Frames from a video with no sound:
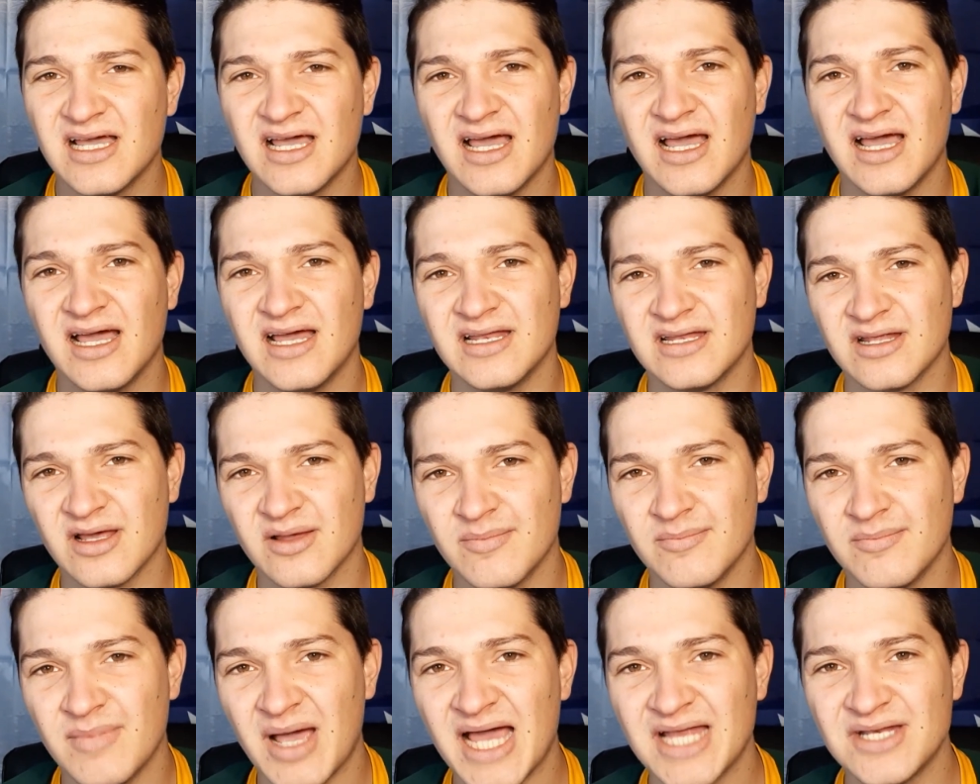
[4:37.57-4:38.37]
and
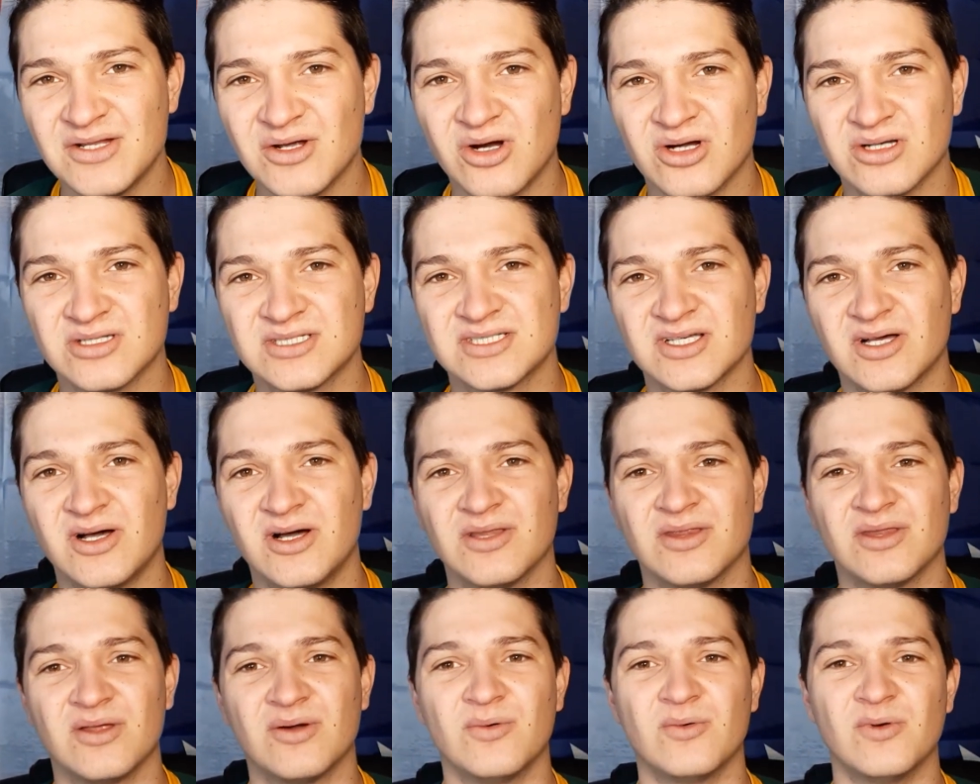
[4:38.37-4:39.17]
Maddox
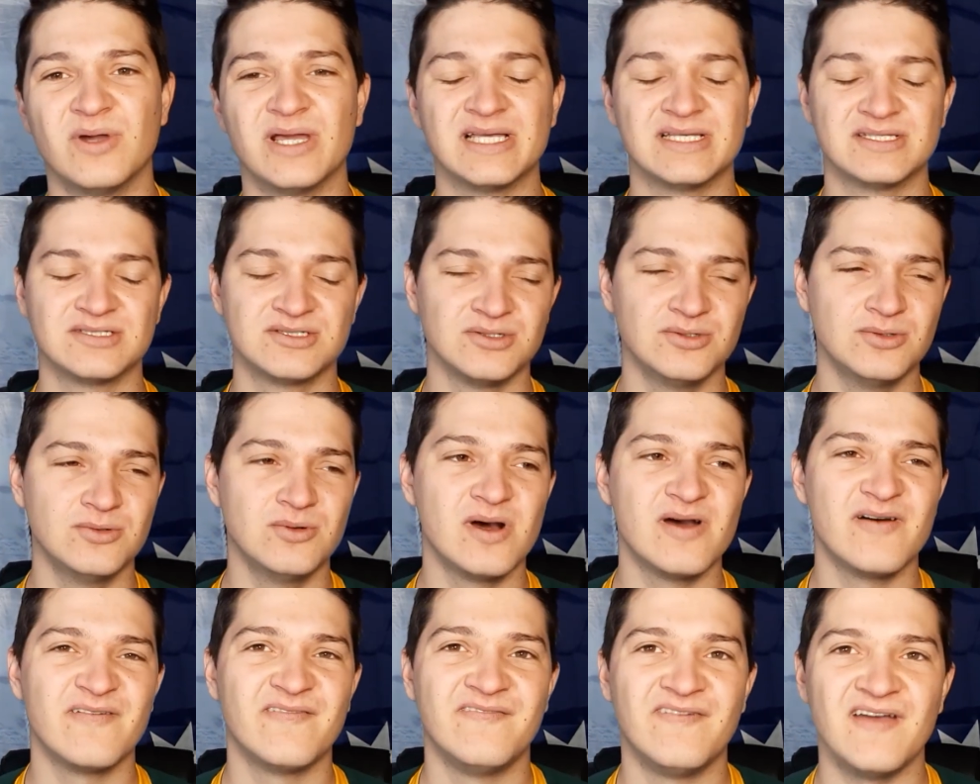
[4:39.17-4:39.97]
on the wings, who
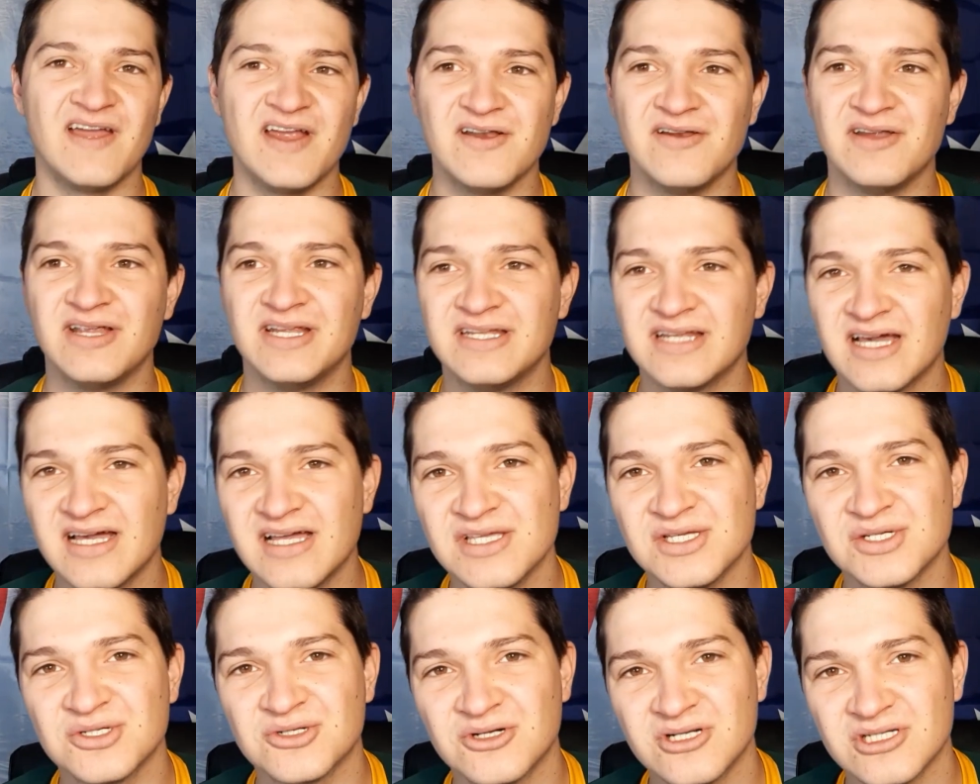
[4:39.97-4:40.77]
were very
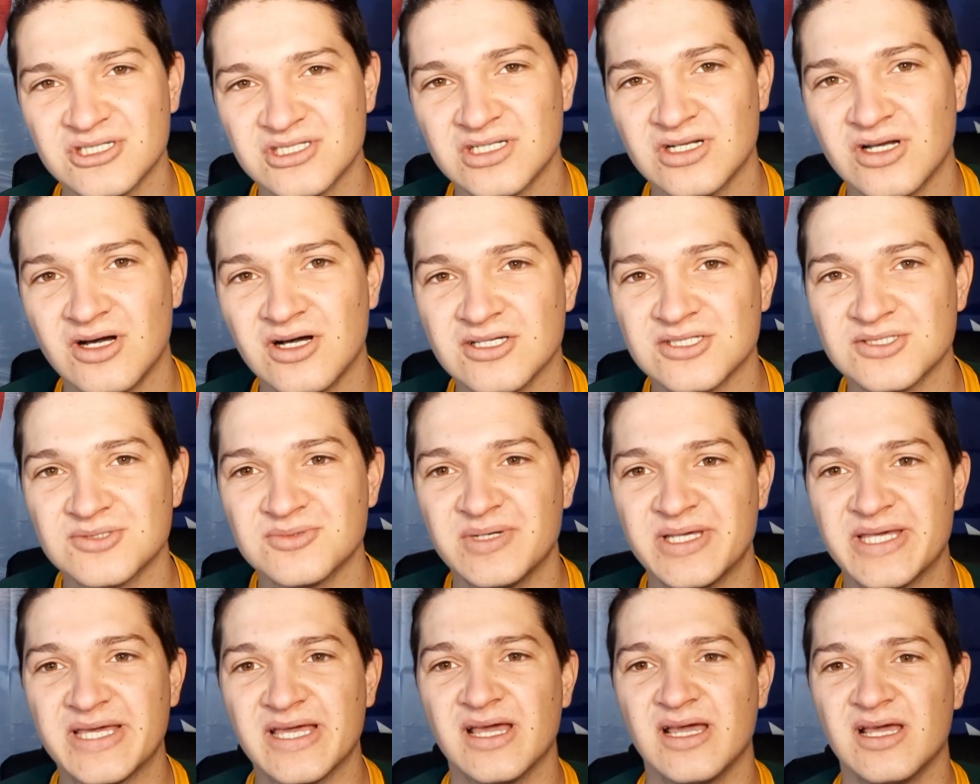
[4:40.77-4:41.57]
dangerous last
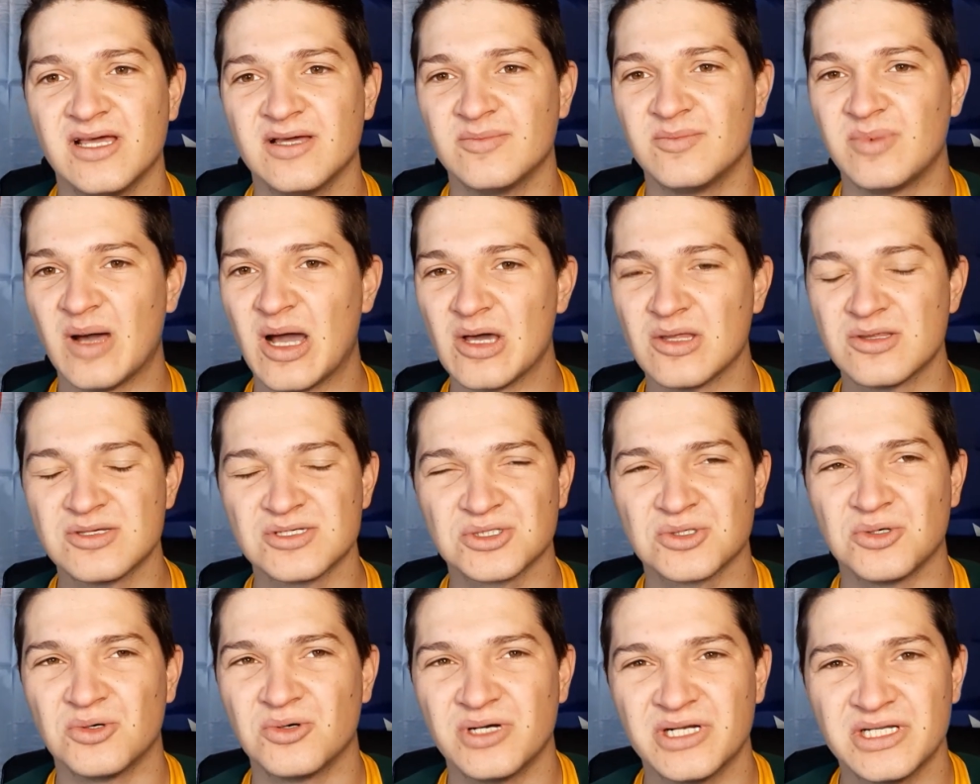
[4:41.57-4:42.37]
week, both
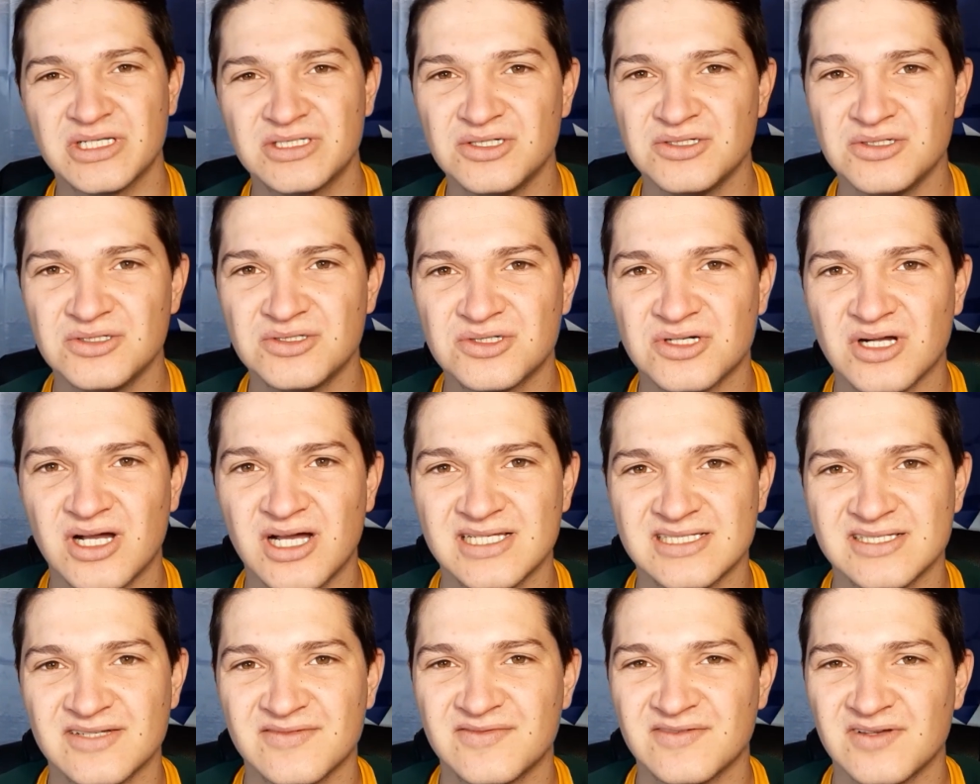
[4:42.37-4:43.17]
scoring 2
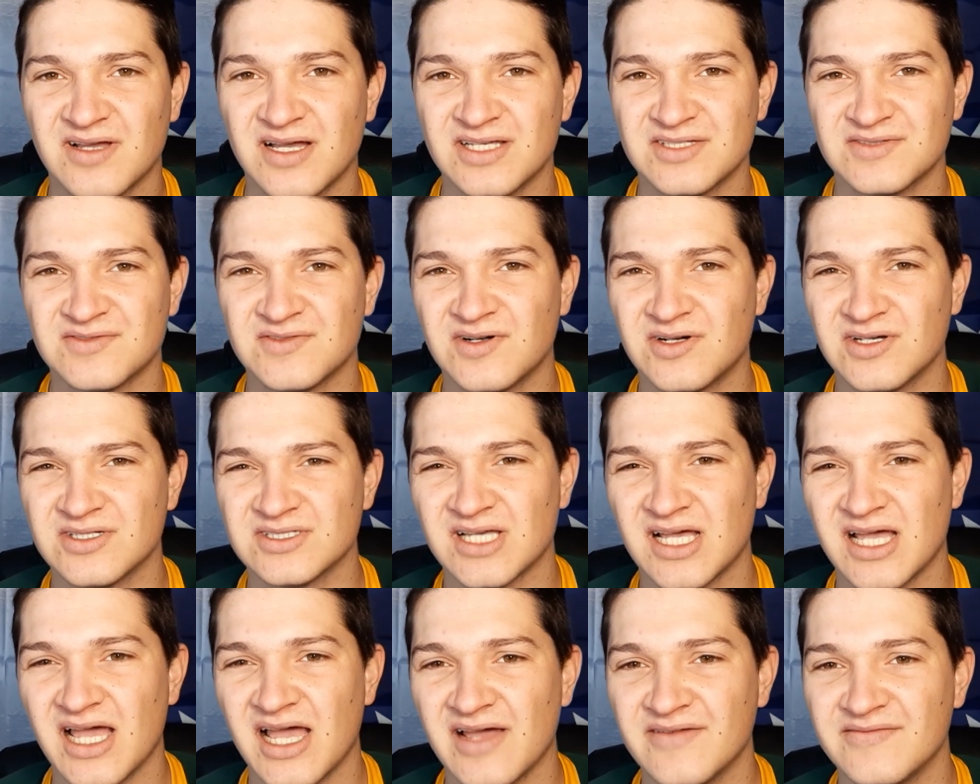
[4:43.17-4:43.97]
tries as far
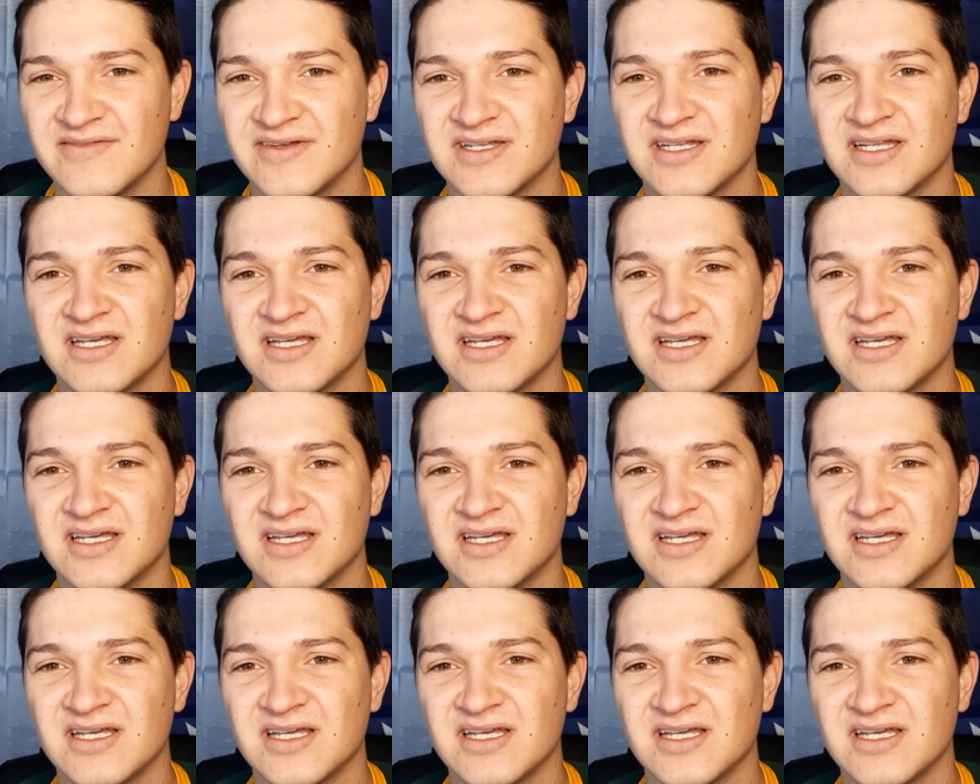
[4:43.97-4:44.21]
as I have it.